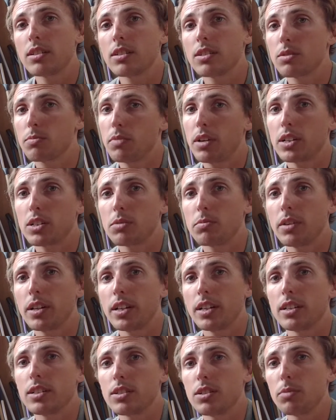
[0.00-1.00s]
as much
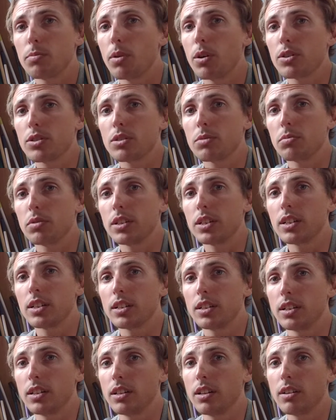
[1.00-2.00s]
money as you possibly
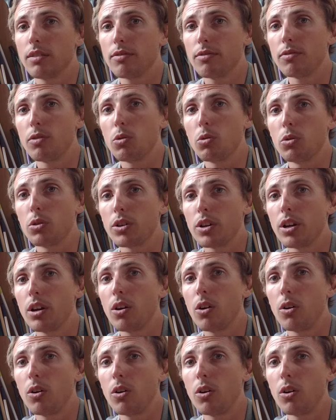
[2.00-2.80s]
can afford